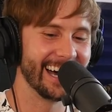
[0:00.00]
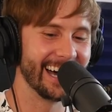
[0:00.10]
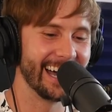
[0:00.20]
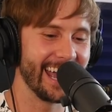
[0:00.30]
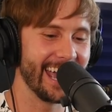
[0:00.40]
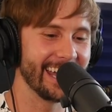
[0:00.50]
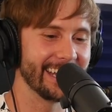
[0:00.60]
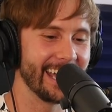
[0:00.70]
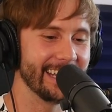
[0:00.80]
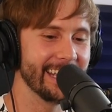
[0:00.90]
Uh,
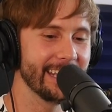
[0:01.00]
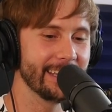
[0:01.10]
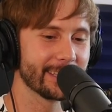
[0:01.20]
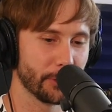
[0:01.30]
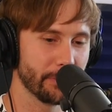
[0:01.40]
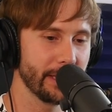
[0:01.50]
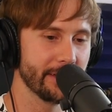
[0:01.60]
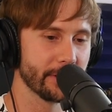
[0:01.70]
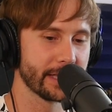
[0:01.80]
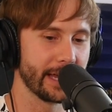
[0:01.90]
and and he told
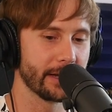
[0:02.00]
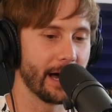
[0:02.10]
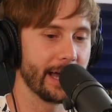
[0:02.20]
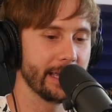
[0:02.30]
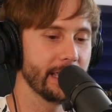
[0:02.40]
me he was like I